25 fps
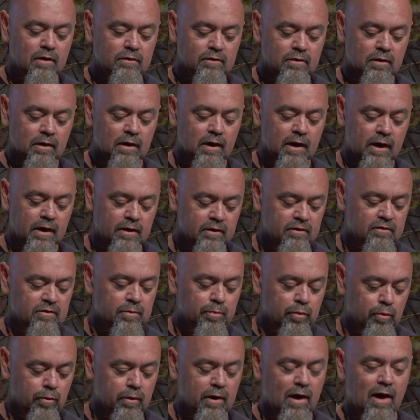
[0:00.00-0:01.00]
to lead and
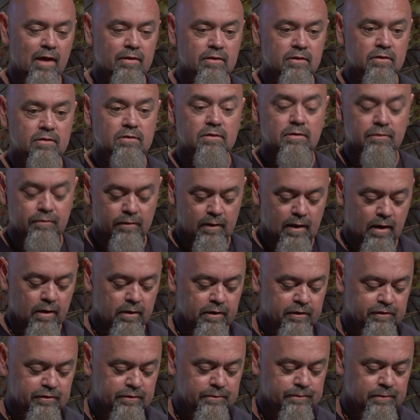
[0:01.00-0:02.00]
support others to
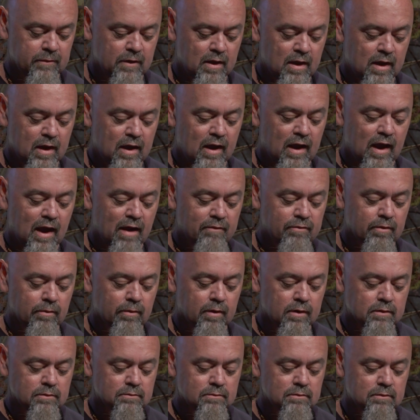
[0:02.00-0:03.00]
flourish.
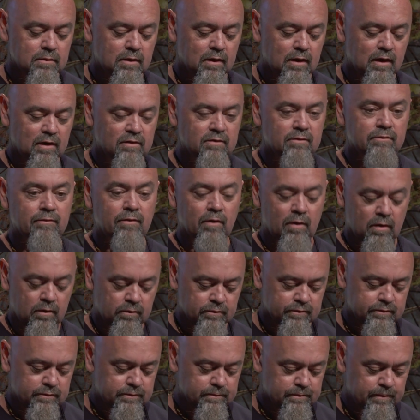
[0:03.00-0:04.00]
Everyone is
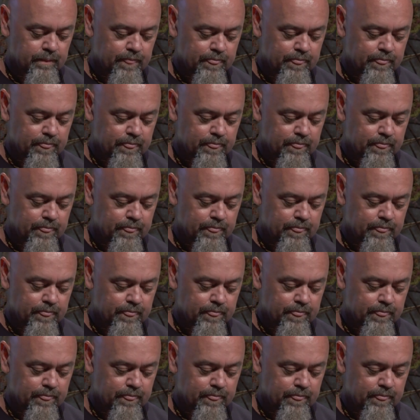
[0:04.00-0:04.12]
involved.